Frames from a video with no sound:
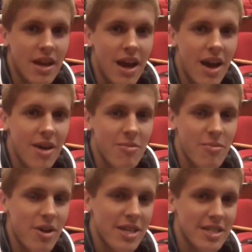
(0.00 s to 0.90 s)
I am
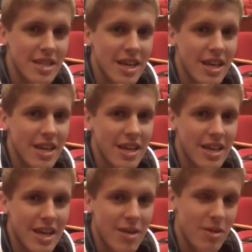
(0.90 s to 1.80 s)
Bryce Selecki, and
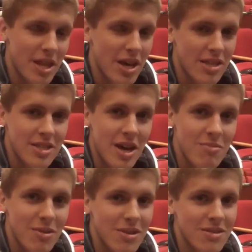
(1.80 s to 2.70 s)
I'm in the
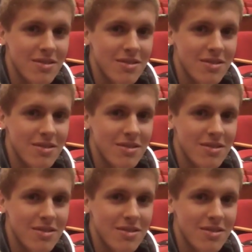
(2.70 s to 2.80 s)
ensemble.